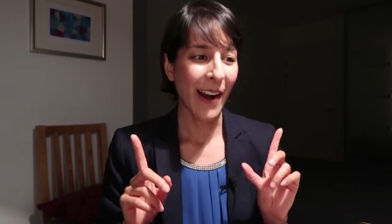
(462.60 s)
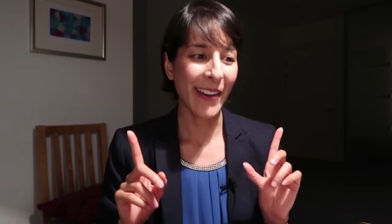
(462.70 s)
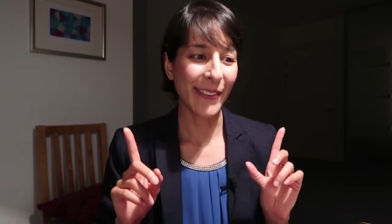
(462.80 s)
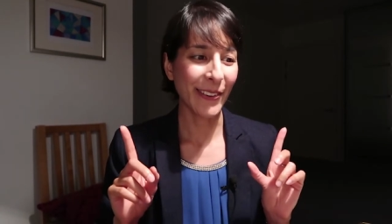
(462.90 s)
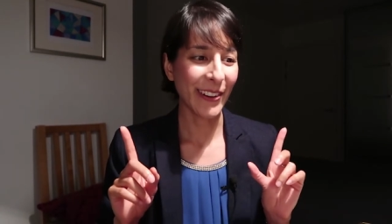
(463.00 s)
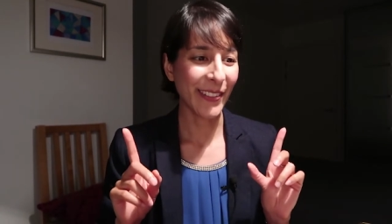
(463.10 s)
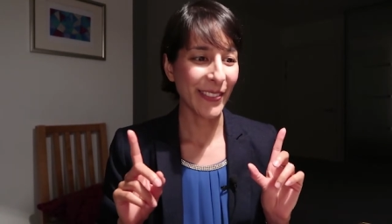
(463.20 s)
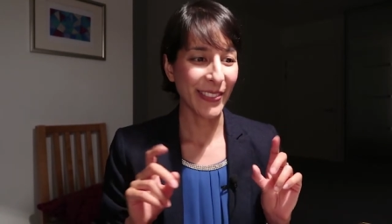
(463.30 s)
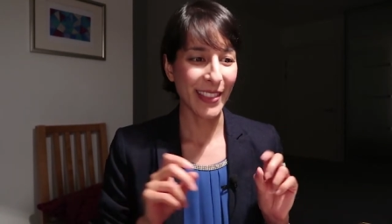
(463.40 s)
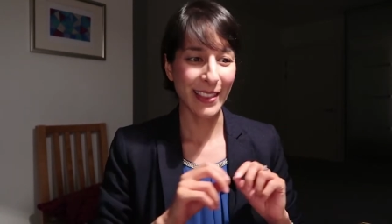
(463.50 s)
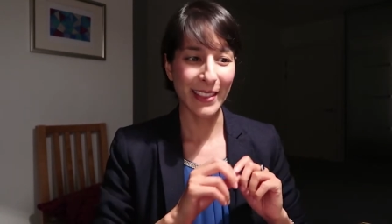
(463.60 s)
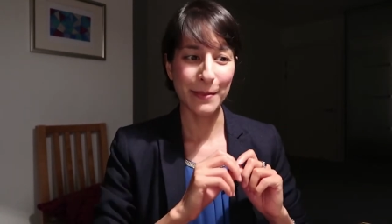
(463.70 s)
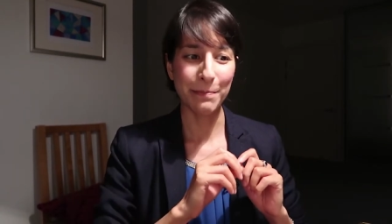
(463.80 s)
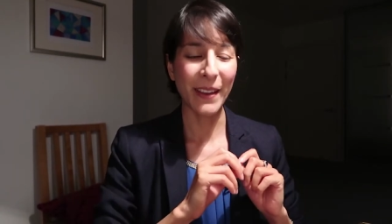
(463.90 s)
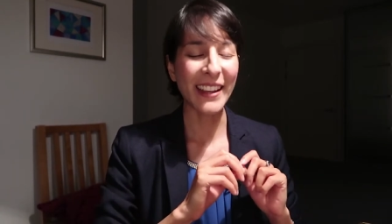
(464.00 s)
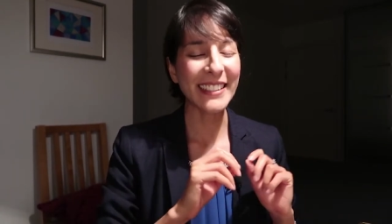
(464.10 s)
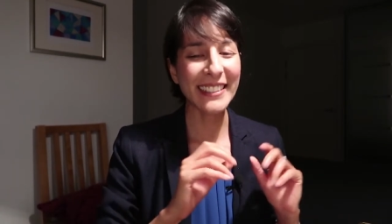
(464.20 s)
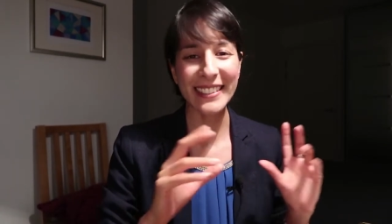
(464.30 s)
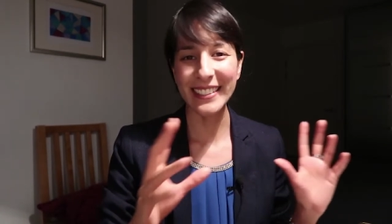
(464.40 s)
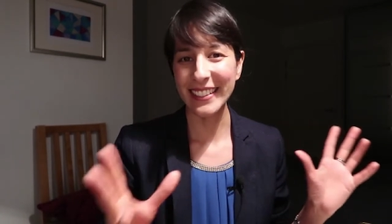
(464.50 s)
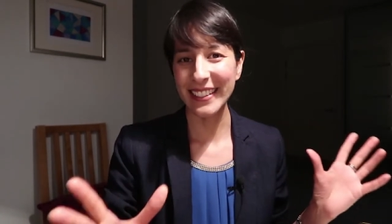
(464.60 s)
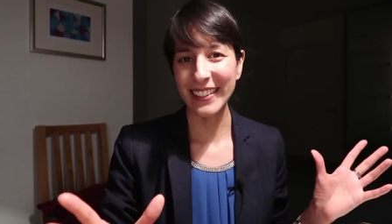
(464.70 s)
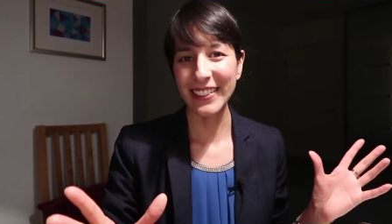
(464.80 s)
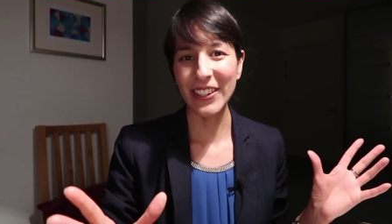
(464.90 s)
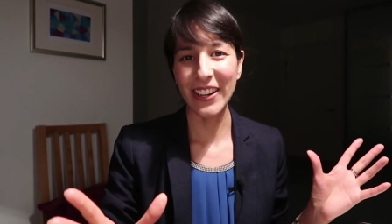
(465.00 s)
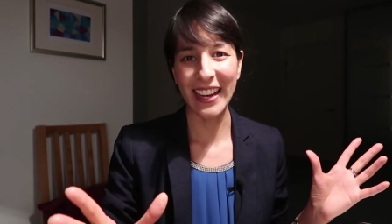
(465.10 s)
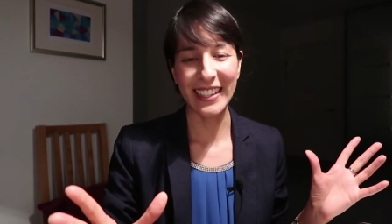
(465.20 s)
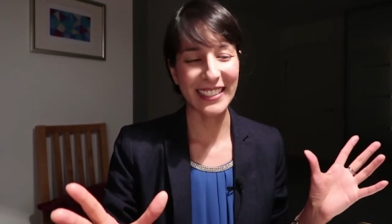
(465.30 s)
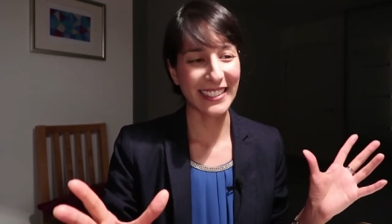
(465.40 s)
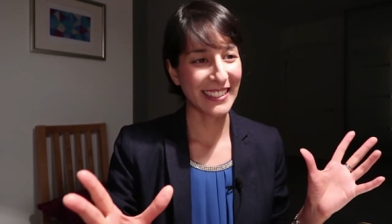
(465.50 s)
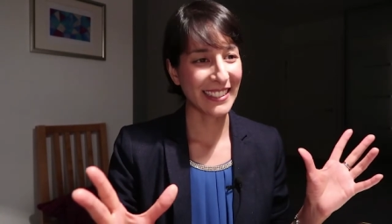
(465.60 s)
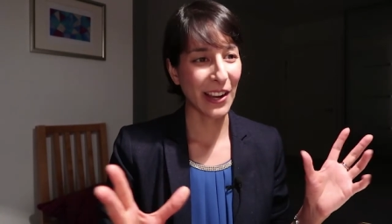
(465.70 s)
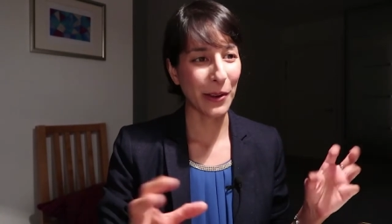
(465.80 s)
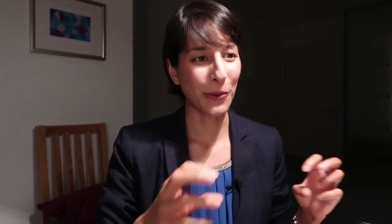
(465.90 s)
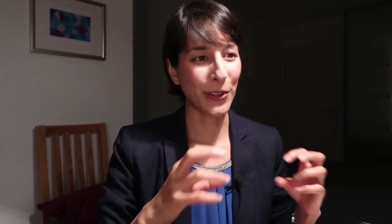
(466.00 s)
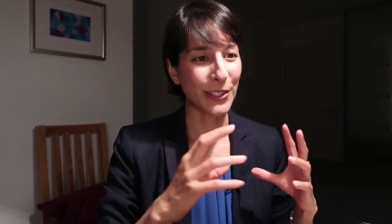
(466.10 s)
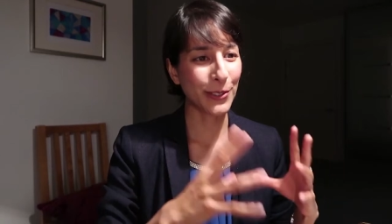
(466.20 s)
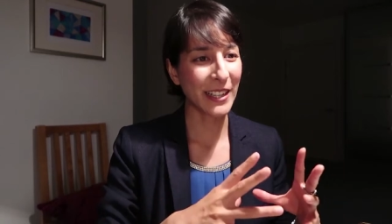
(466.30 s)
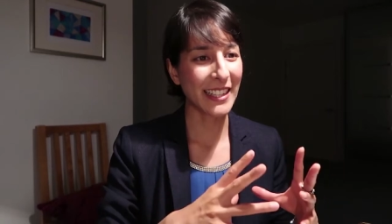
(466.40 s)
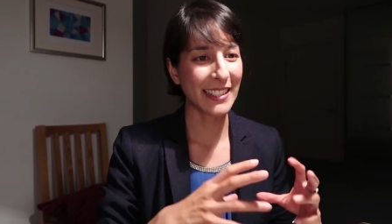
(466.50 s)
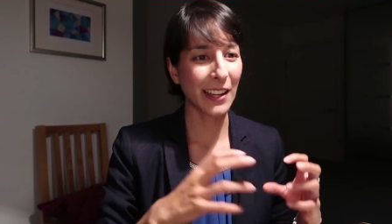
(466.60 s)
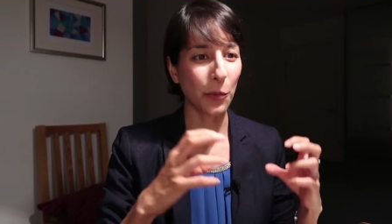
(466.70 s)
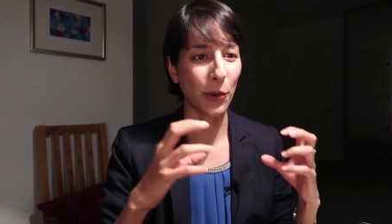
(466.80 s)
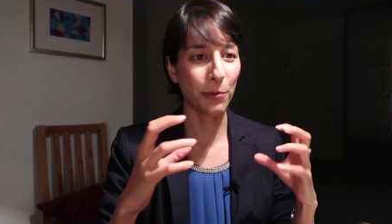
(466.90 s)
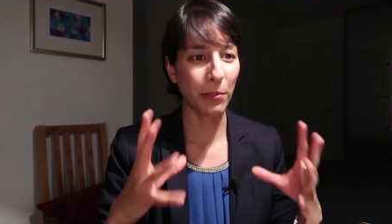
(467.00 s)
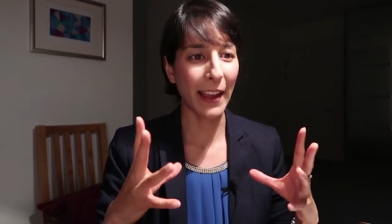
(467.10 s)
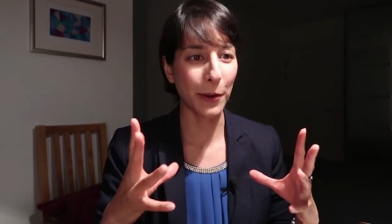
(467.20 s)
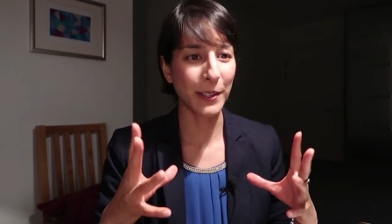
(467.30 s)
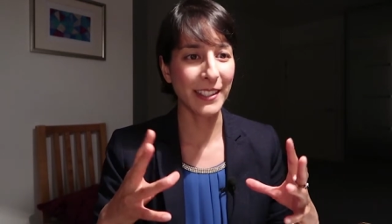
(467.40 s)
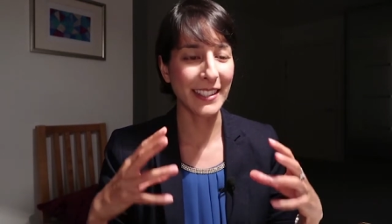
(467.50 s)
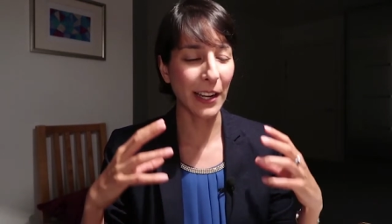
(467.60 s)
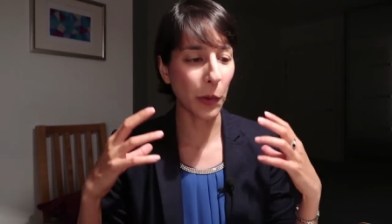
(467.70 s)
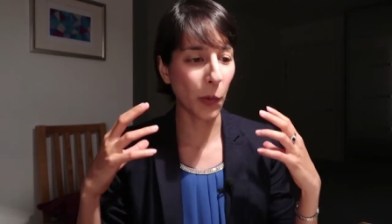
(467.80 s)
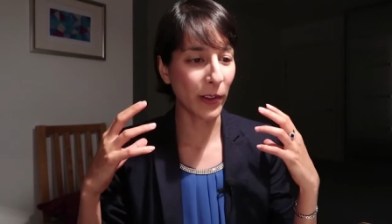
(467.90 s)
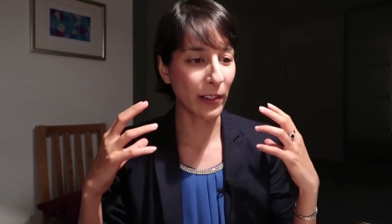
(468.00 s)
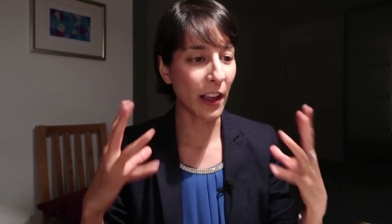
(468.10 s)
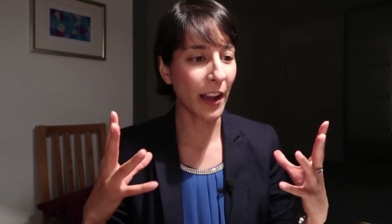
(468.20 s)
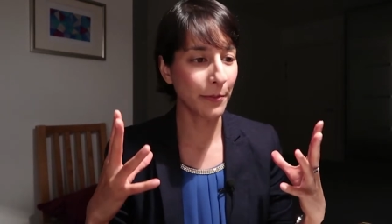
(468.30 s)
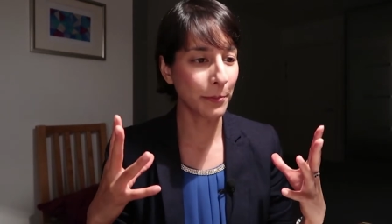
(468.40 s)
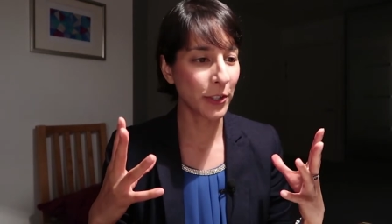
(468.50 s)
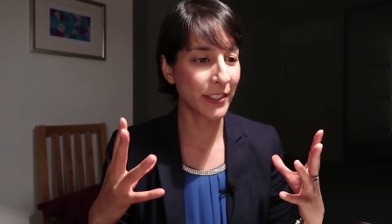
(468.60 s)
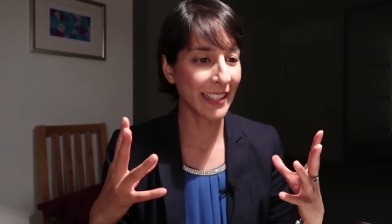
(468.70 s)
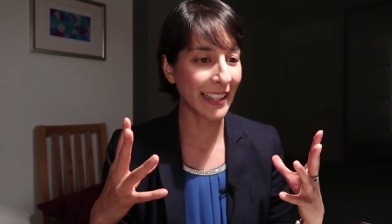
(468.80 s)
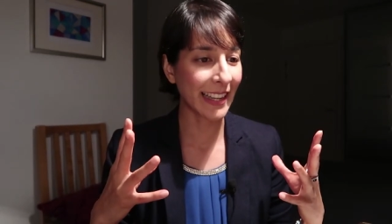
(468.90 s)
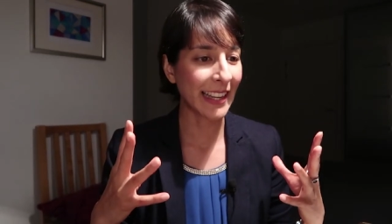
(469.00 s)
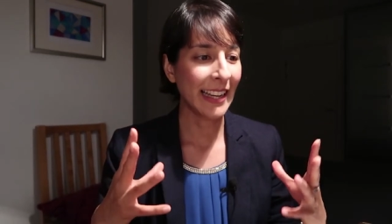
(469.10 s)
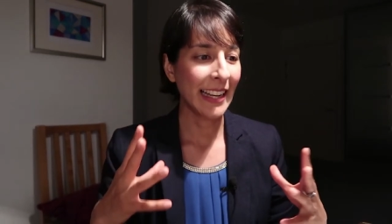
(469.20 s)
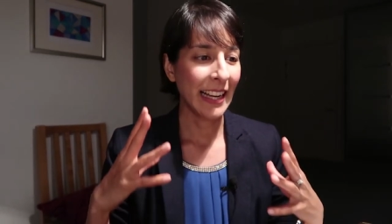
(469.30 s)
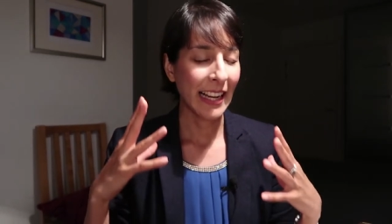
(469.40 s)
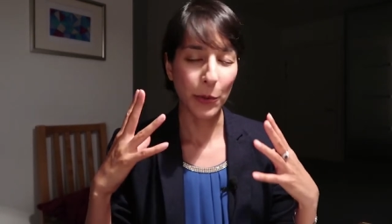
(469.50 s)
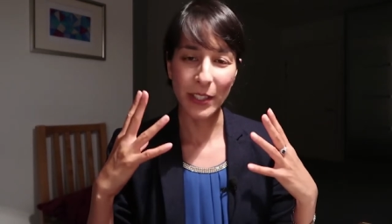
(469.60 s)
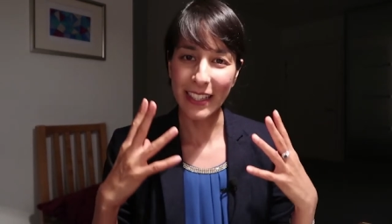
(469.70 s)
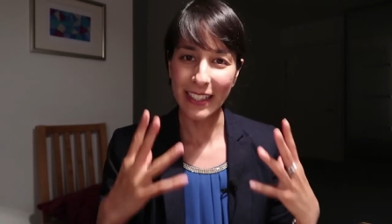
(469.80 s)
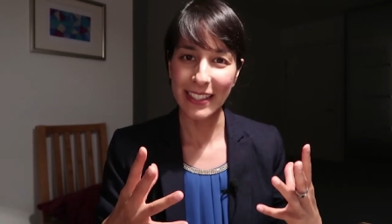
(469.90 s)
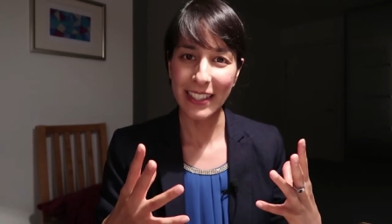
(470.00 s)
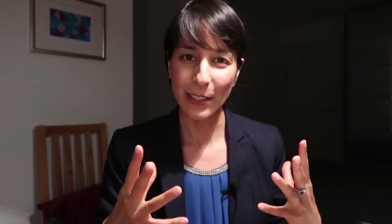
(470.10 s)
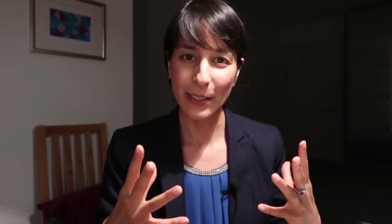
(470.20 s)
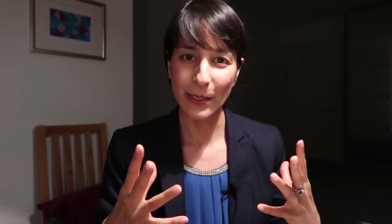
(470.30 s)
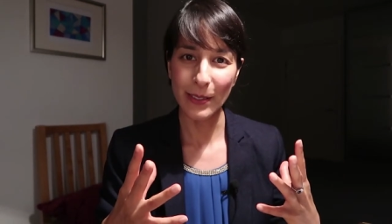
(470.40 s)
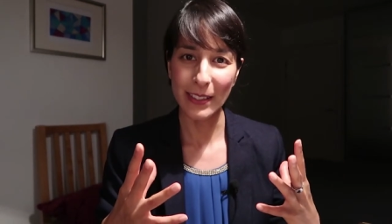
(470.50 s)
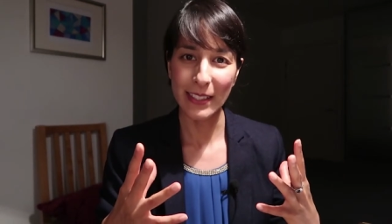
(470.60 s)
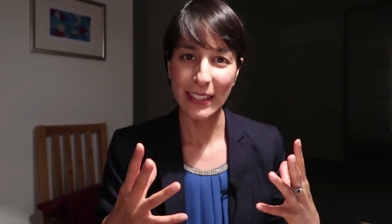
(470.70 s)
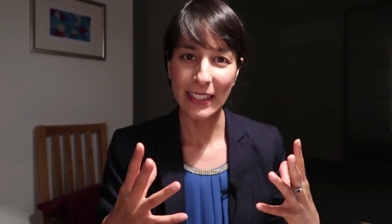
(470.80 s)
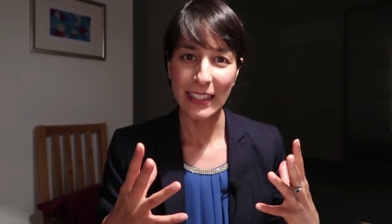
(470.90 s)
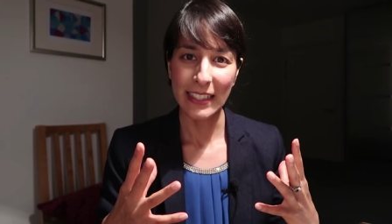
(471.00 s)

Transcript: I want the best location. I want trees, I want flowers, I want live music, I want tuxedos.